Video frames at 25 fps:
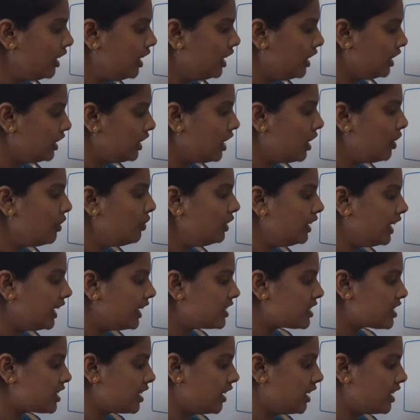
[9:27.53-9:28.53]
now
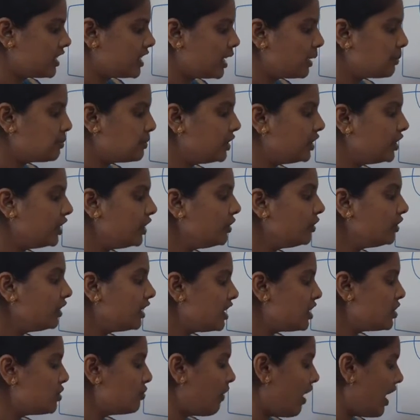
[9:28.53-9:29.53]
let's substitute
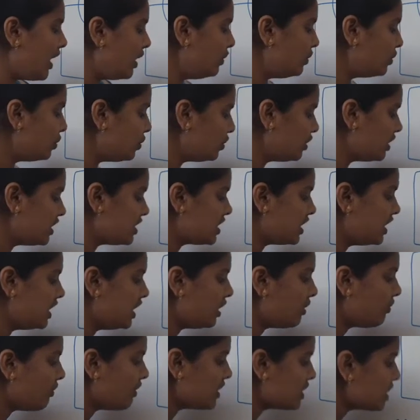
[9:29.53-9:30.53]
this value to this
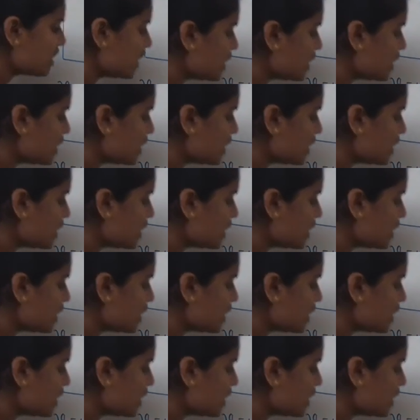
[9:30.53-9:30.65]
equation